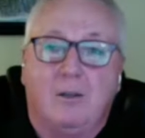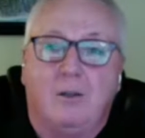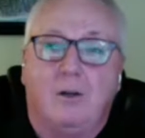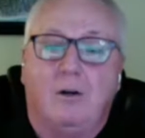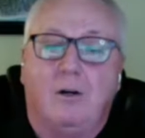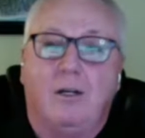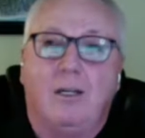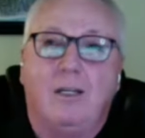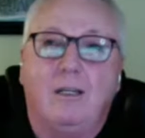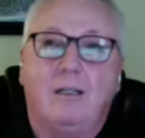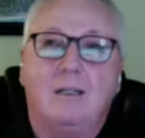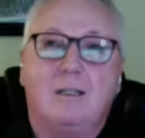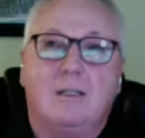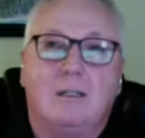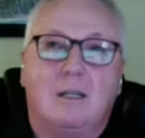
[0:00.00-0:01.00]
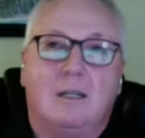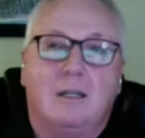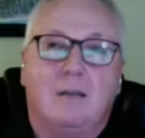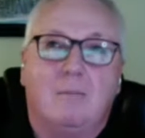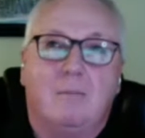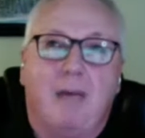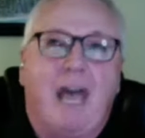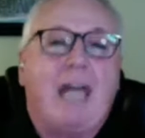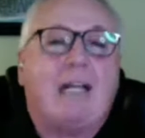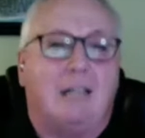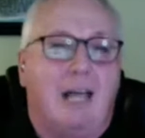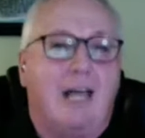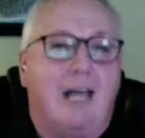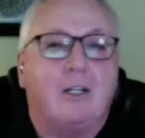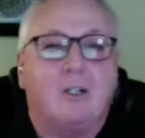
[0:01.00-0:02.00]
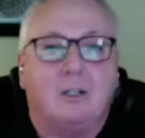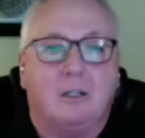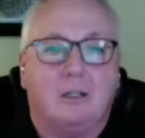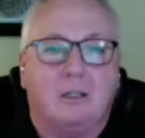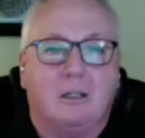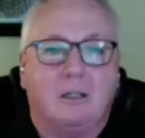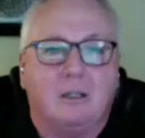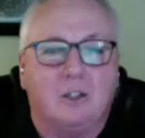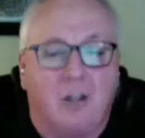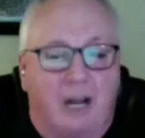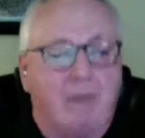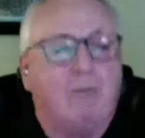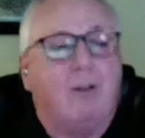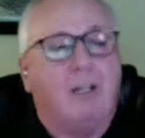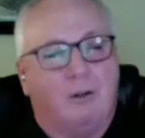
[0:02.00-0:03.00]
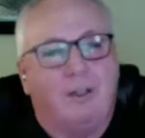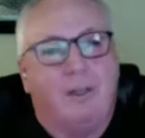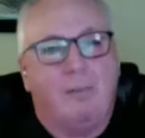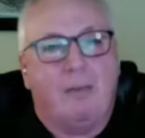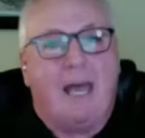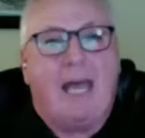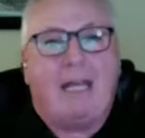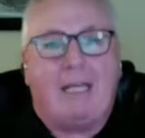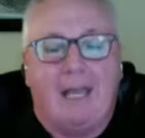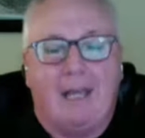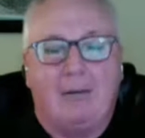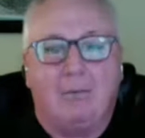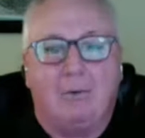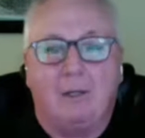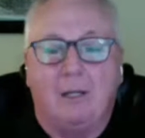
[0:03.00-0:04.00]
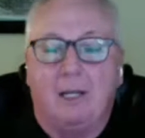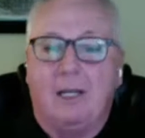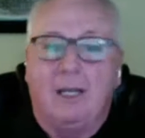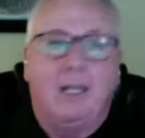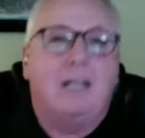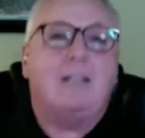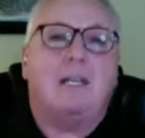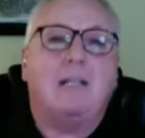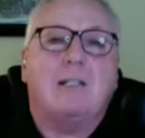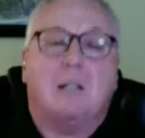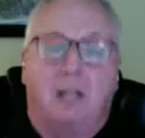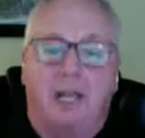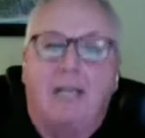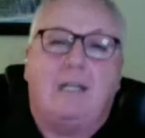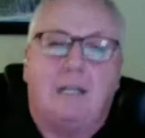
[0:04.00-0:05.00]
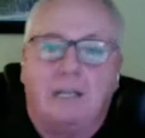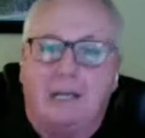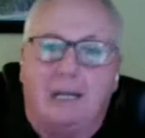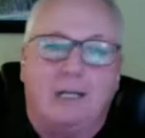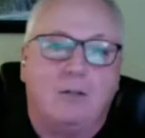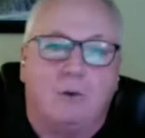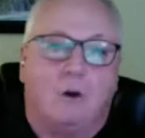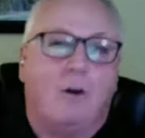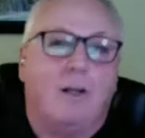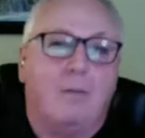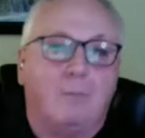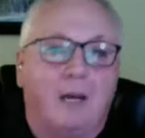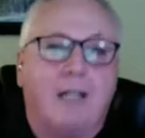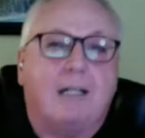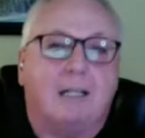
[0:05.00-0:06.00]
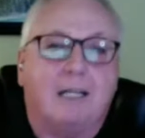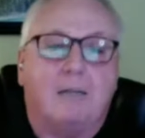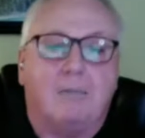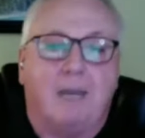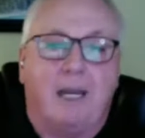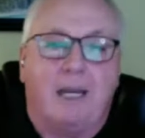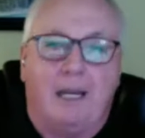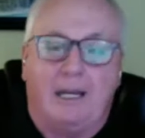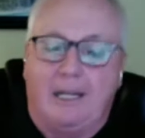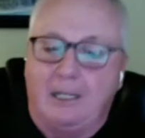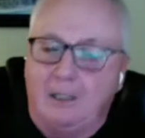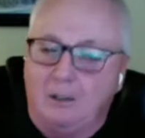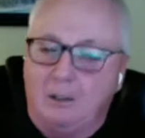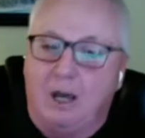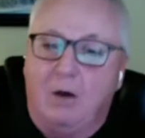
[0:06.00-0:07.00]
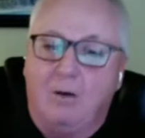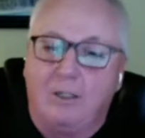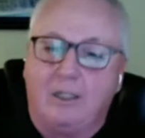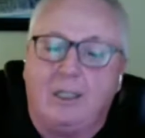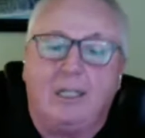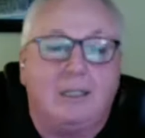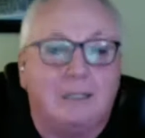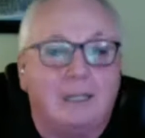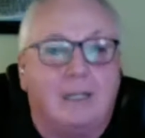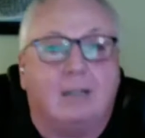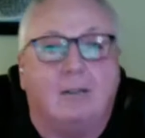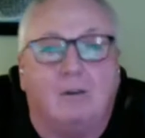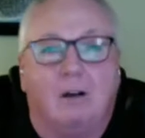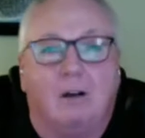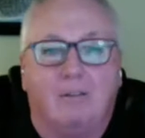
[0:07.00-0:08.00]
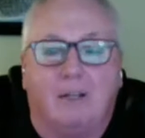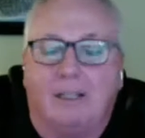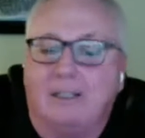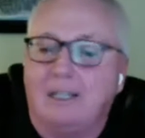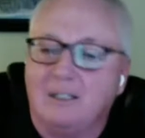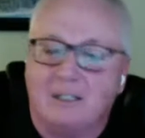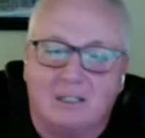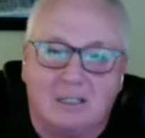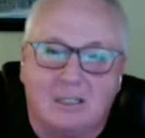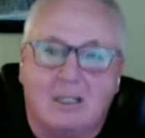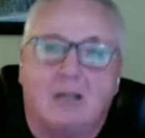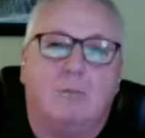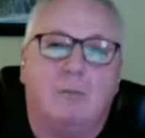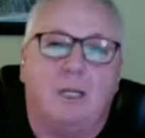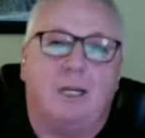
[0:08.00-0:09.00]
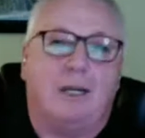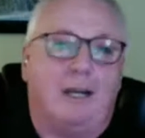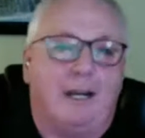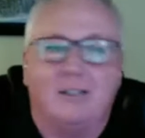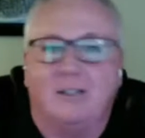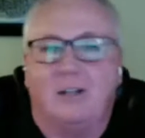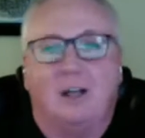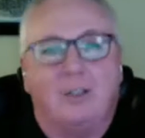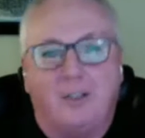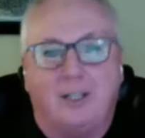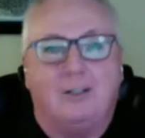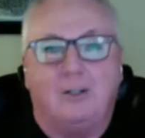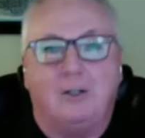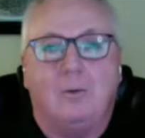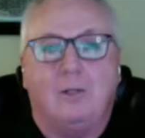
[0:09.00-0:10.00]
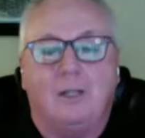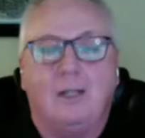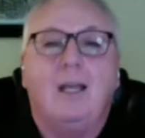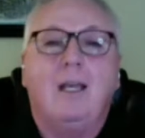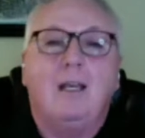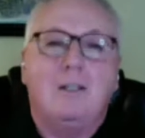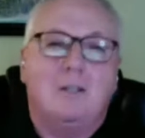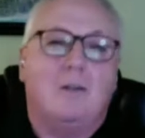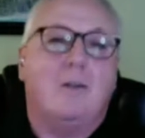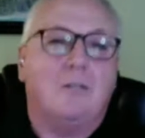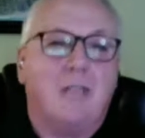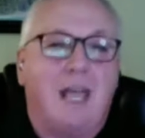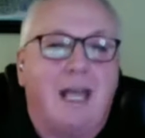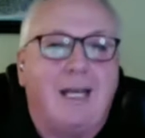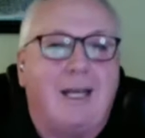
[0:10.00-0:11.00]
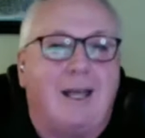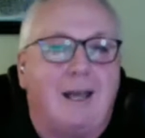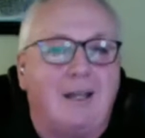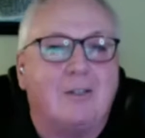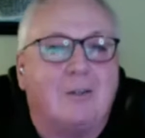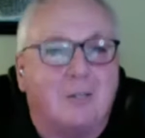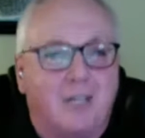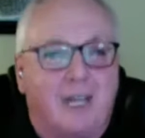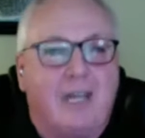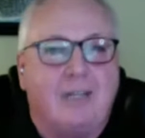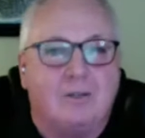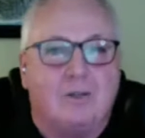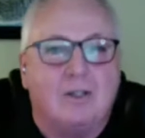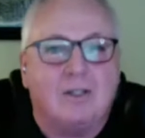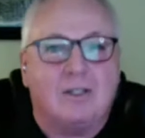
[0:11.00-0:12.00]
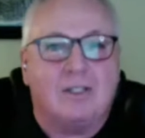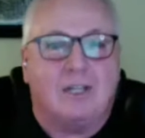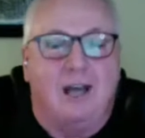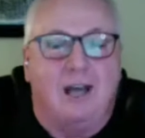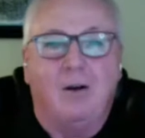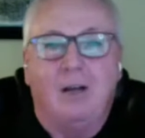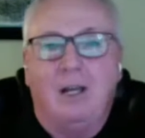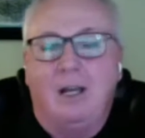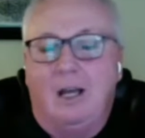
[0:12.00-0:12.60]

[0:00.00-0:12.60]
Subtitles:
there is backlash generally on the back end when it's like getting drawn in by clickbait and then you go and you get ticked off like they just sucked me in and has nothing to do with it. So those headlines are dangerous, you know.